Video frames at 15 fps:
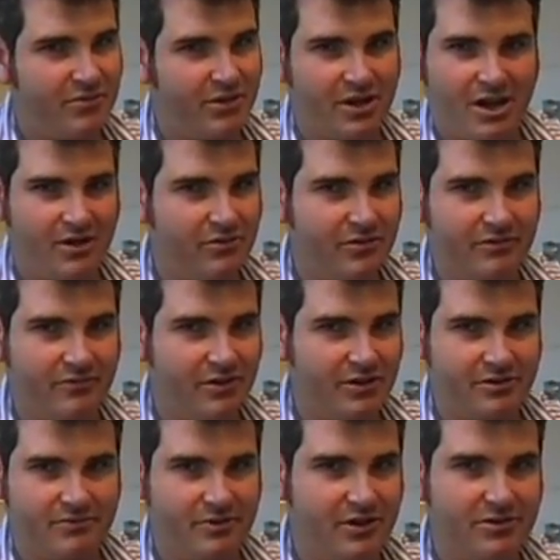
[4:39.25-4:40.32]
But I wouldn't
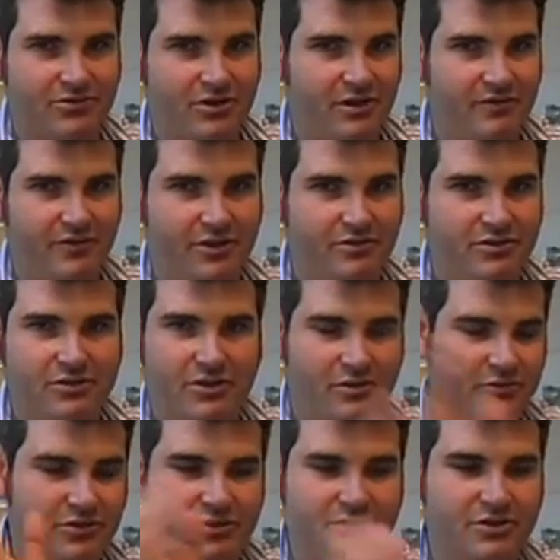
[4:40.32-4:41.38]
flush them down the drain if I was you.
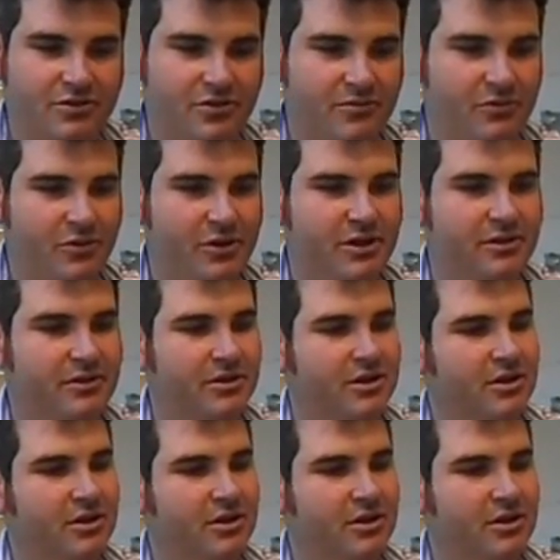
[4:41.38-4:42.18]
I would just throw them away.